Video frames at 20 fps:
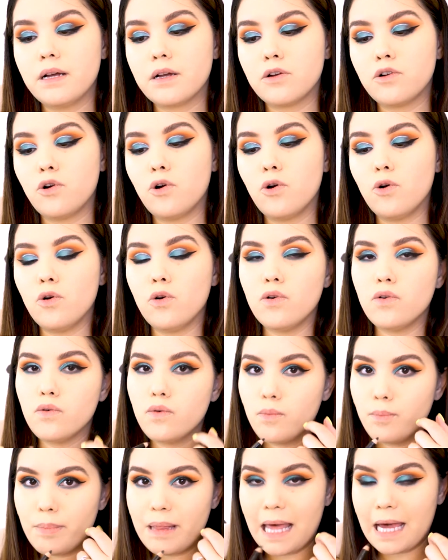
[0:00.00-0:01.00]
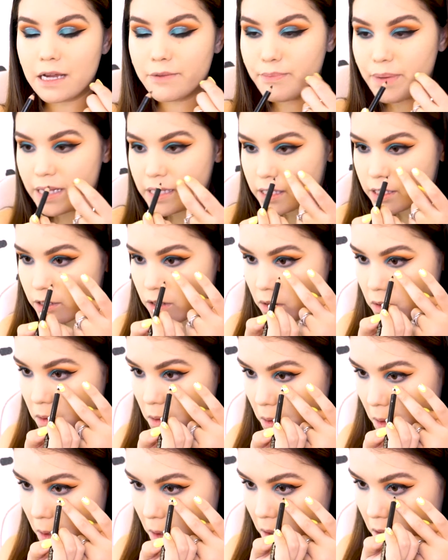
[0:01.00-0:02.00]
Kohl black pencil
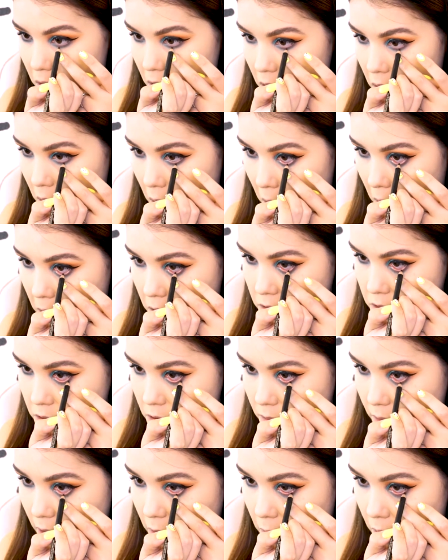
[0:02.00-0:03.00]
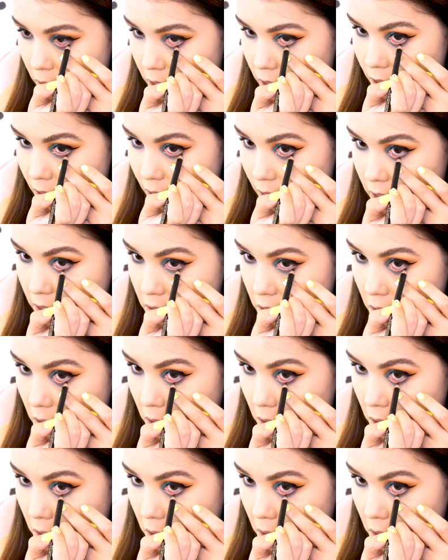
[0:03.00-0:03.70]
into my waterline.